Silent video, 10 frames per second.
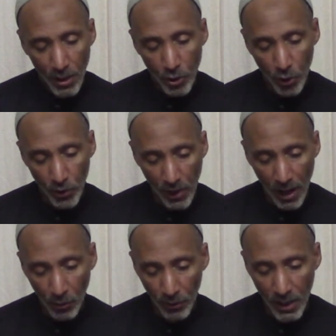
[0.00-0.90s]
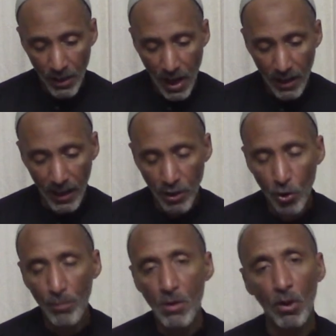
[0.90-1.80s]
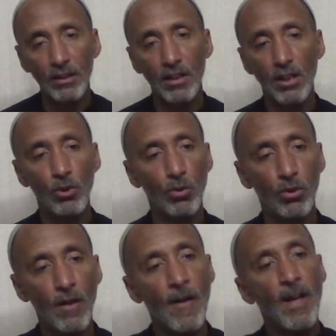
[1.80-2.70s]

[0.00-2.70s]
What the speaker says: So Salahuddin Al-Ayyubi, what did he do?